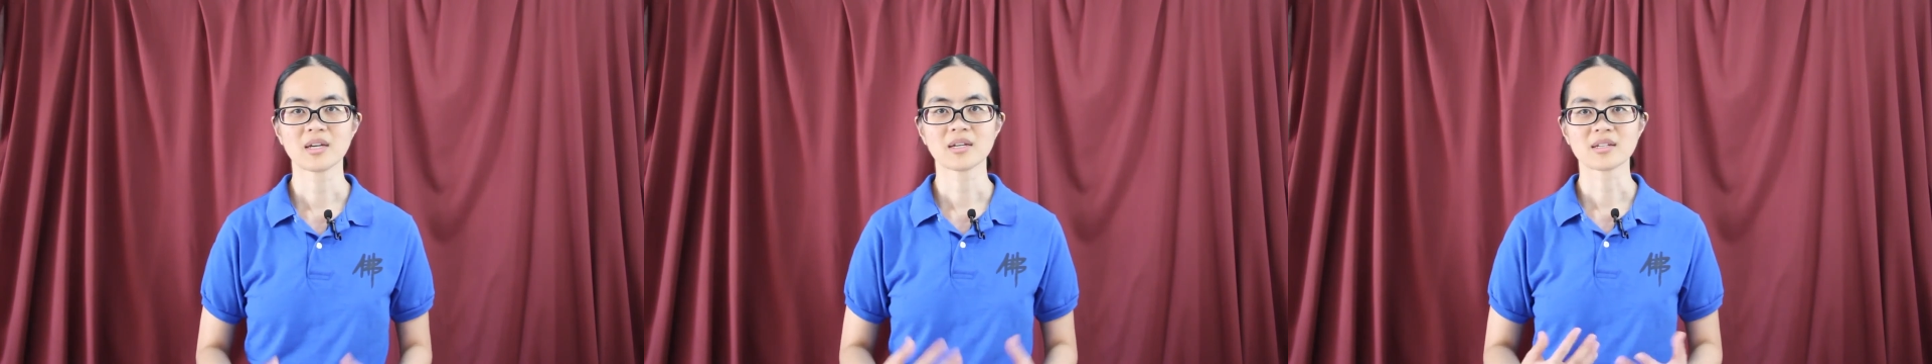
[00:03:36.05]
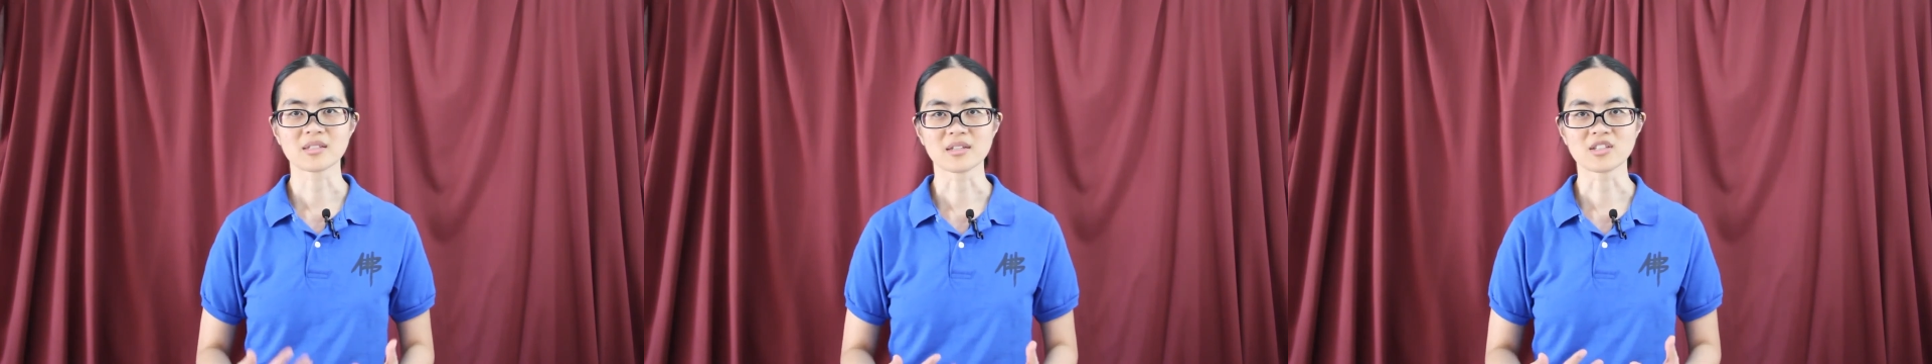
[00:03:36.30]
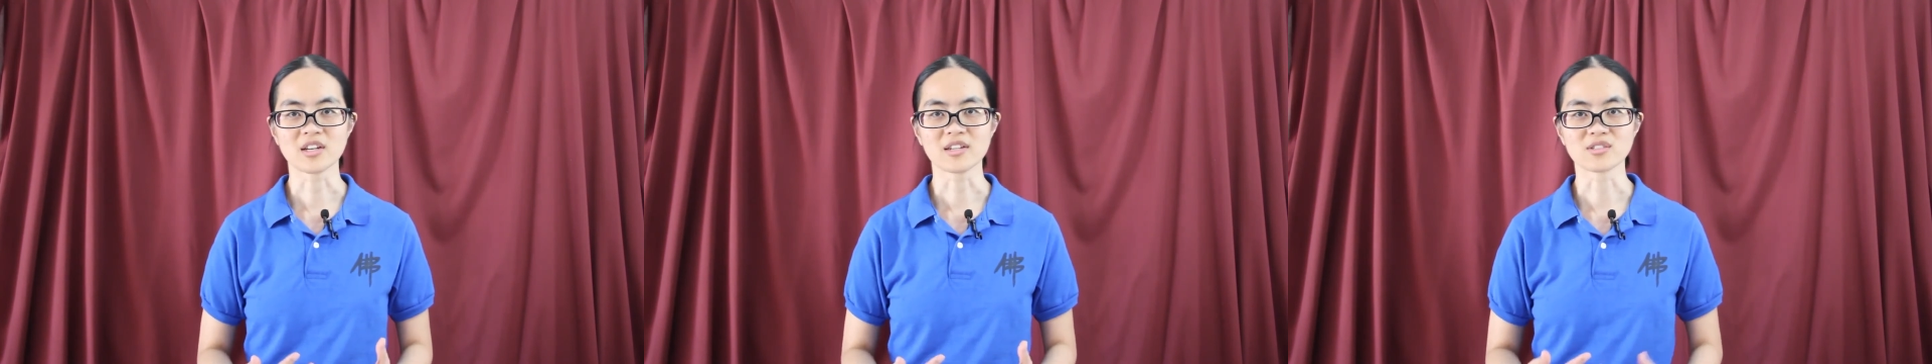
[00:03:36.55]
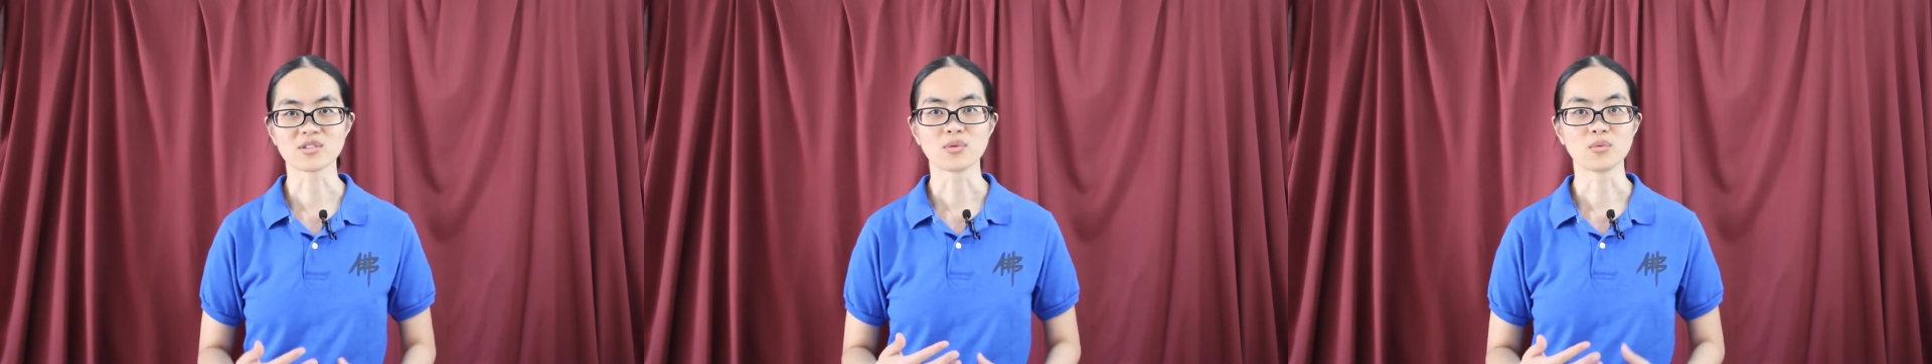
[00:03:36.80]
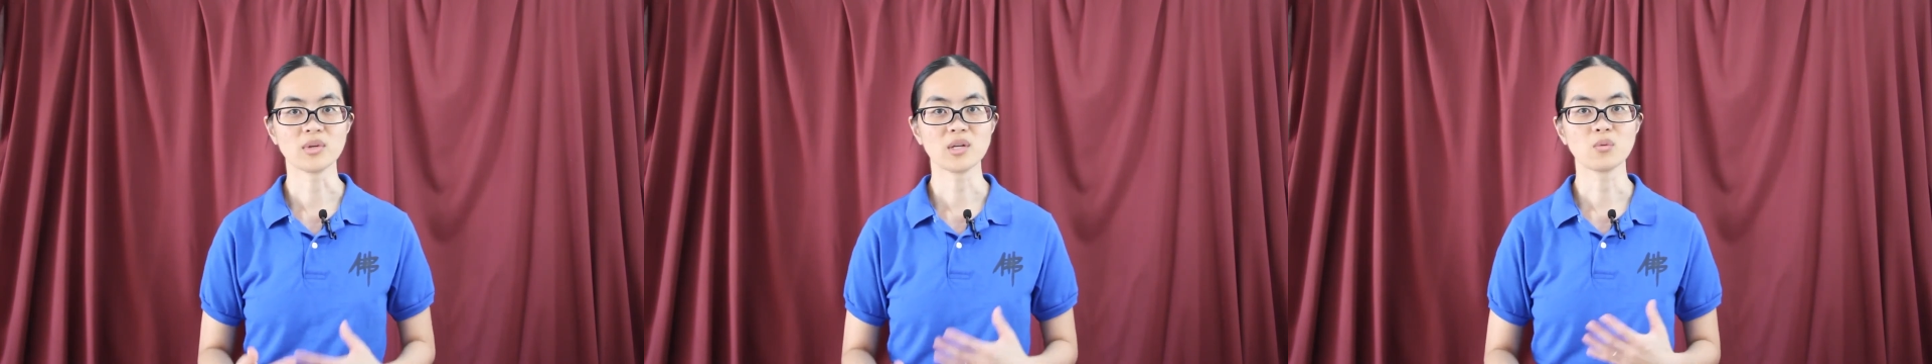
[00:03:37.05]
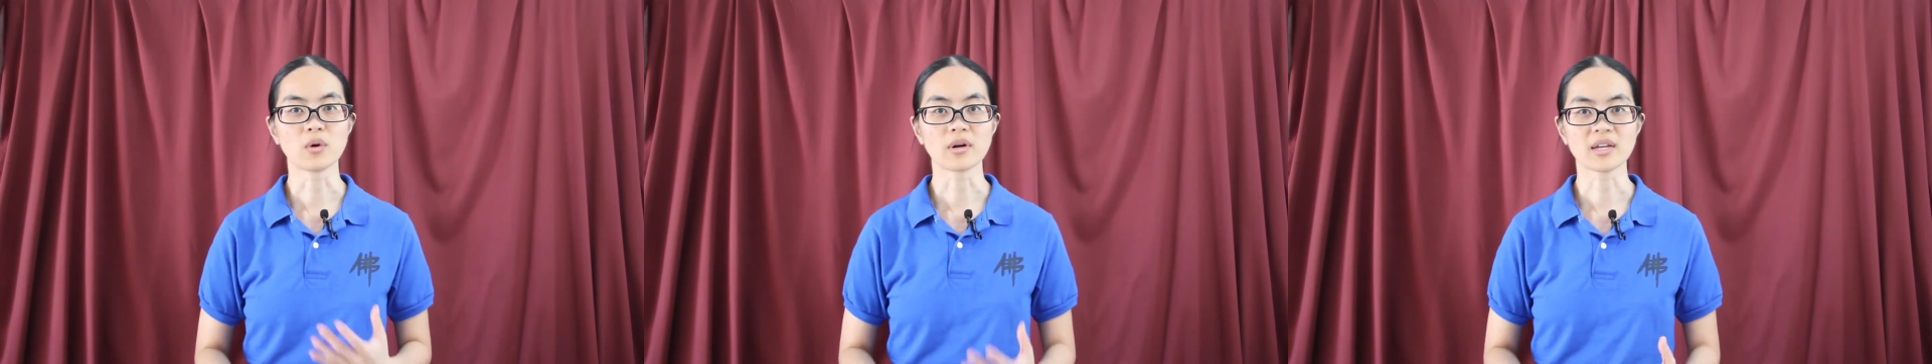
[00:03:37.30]
such as
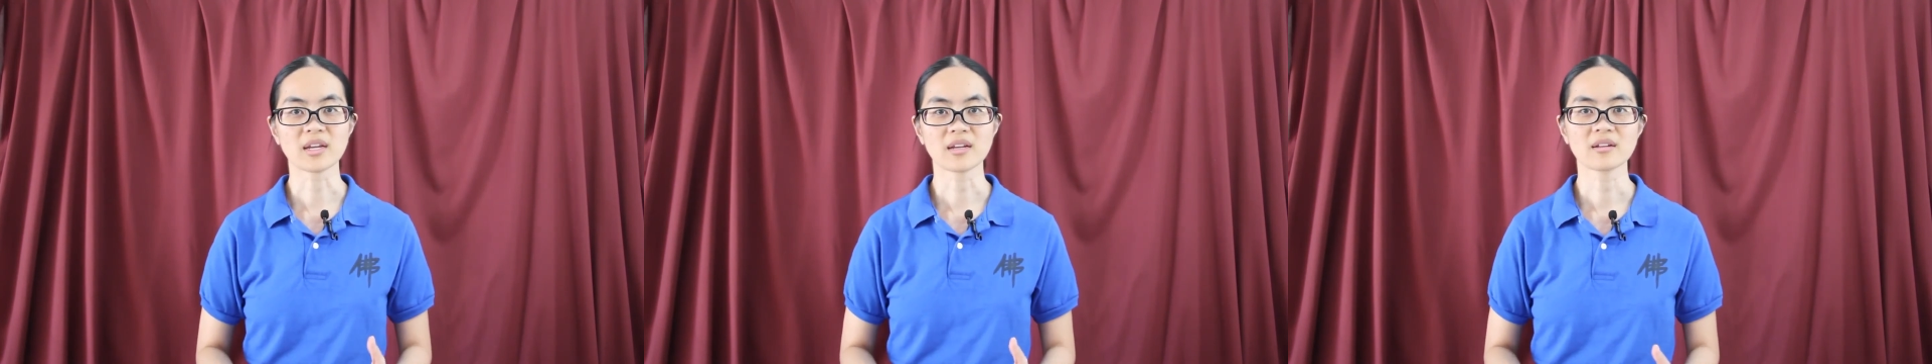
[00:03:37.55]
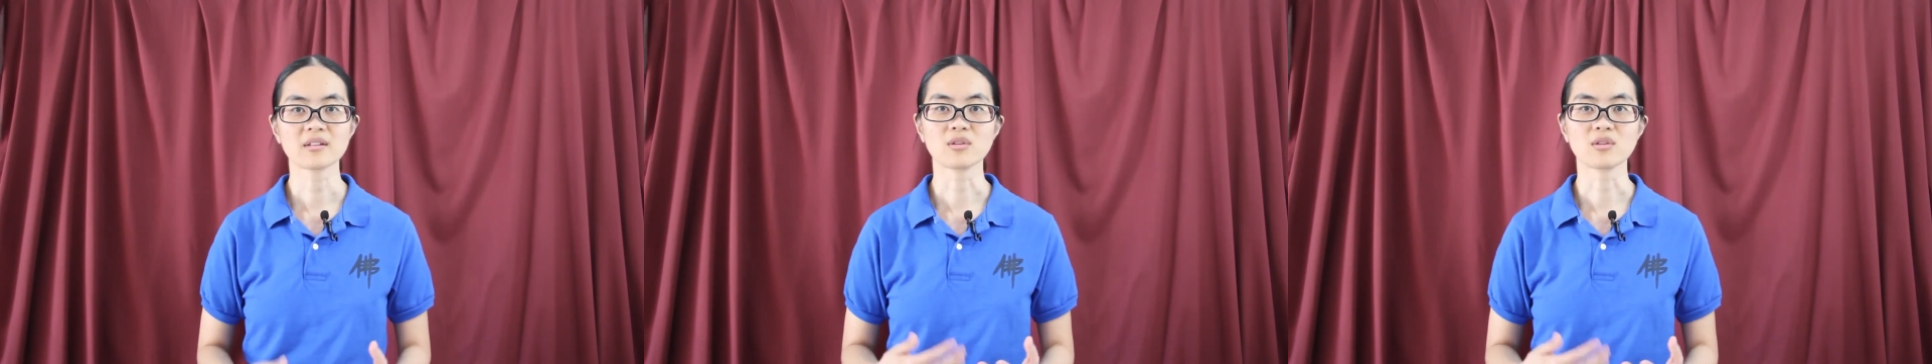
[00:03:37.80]
reworking